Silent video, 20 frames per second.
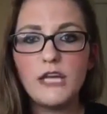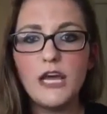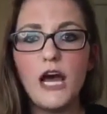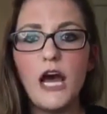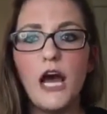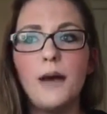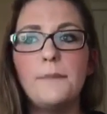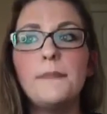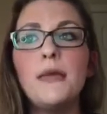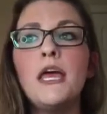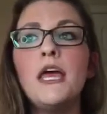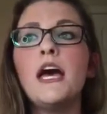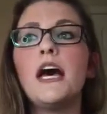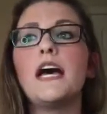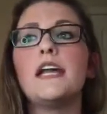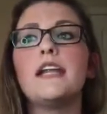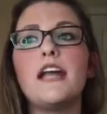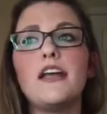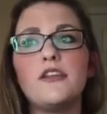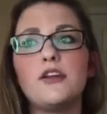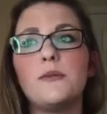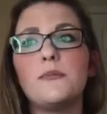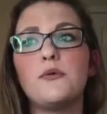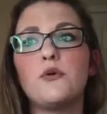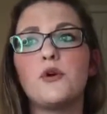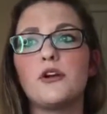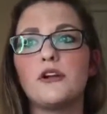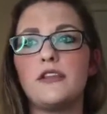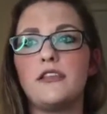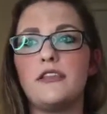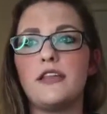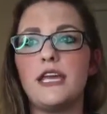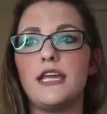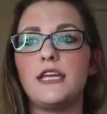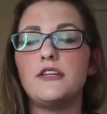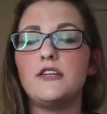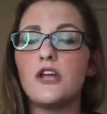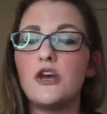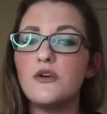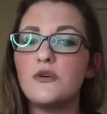Another important
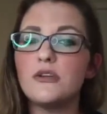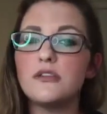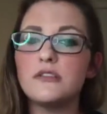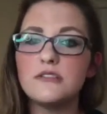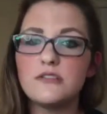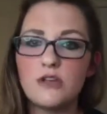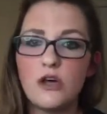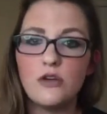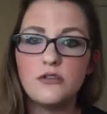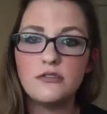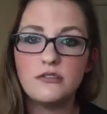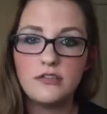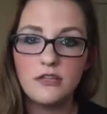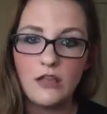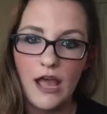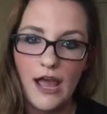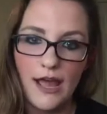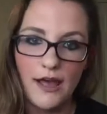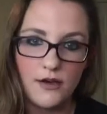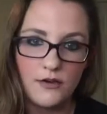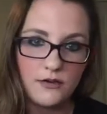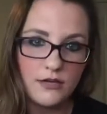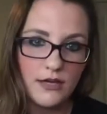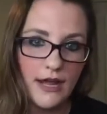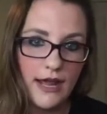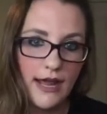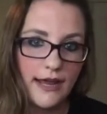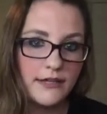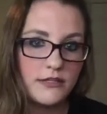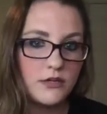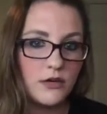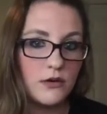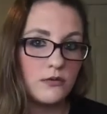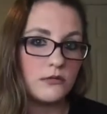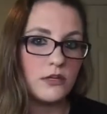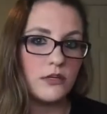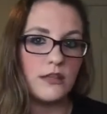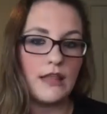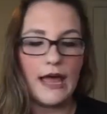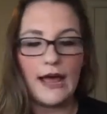thing, no consultants allowed. I don't
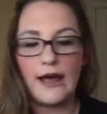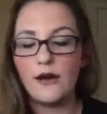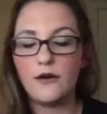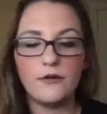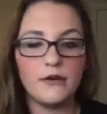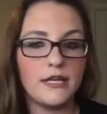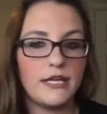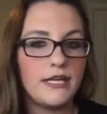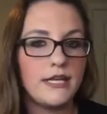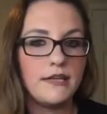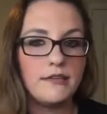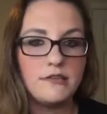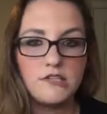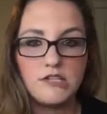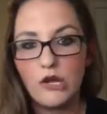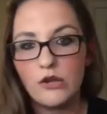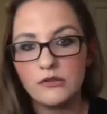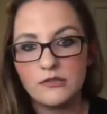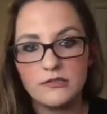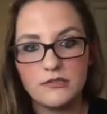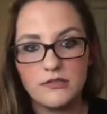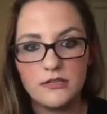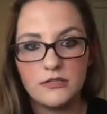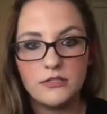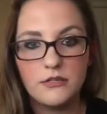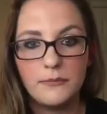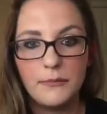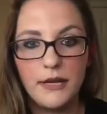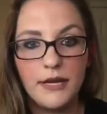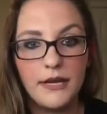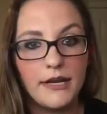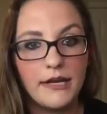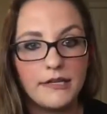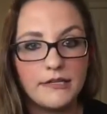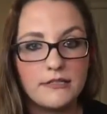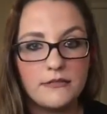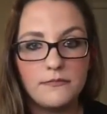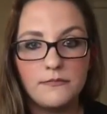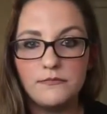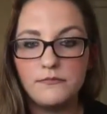allow any consultants into my
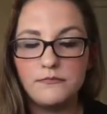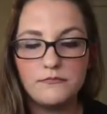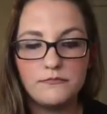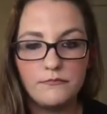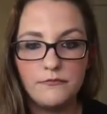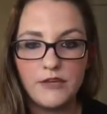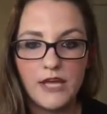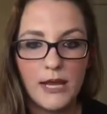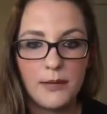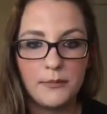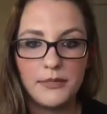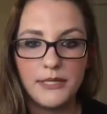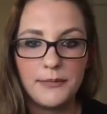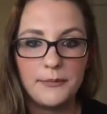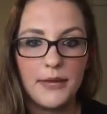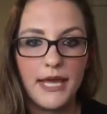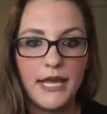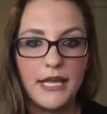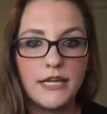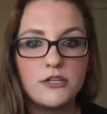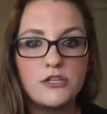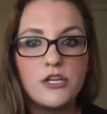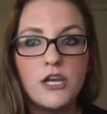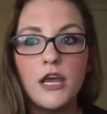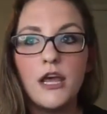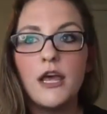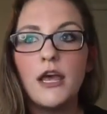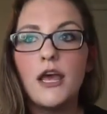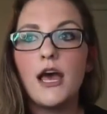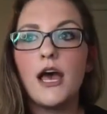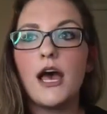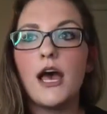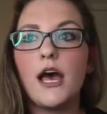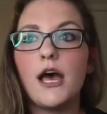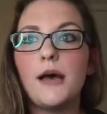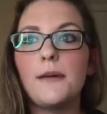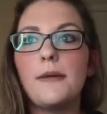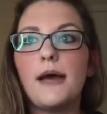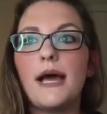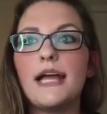VIP page.
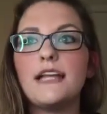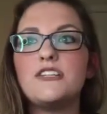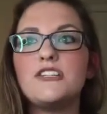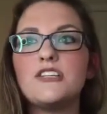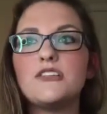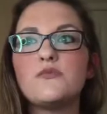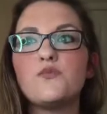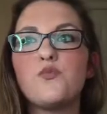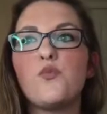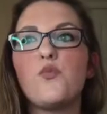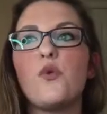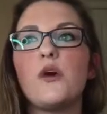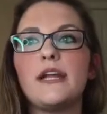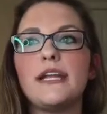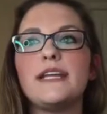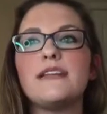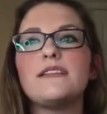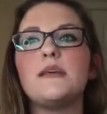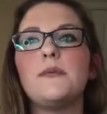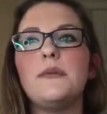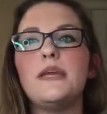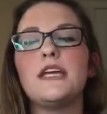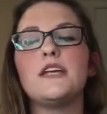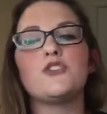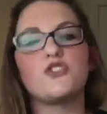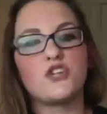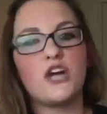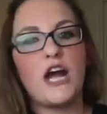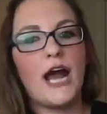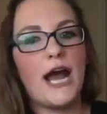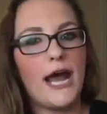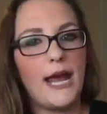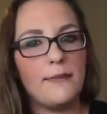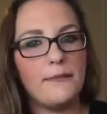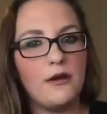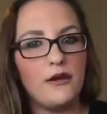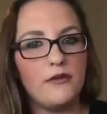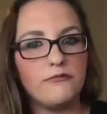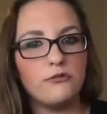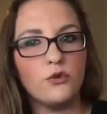I just want it to be a tribe
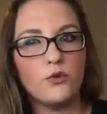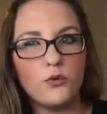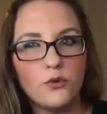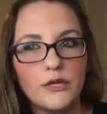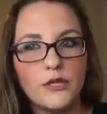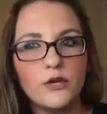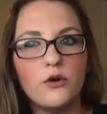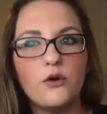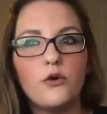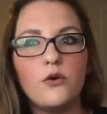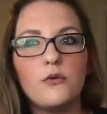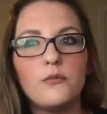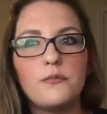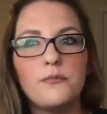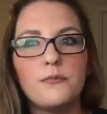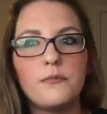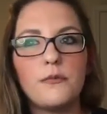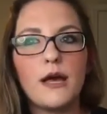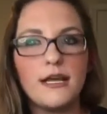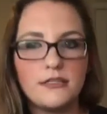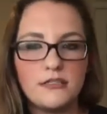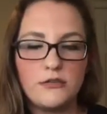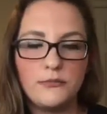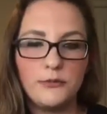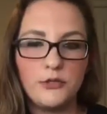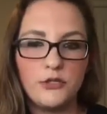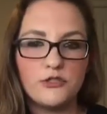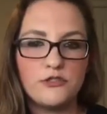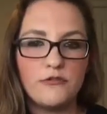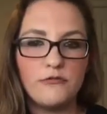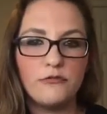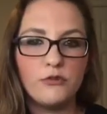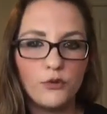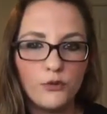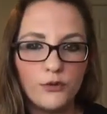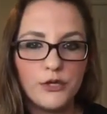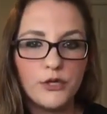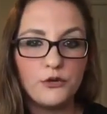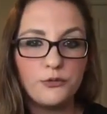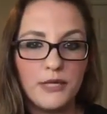of loyal customers, of
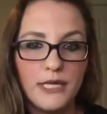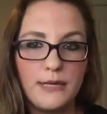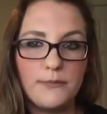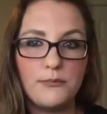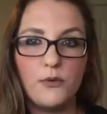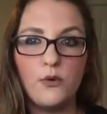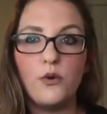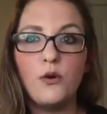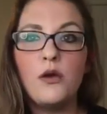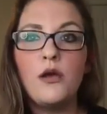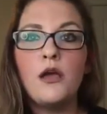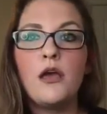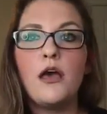loyal people.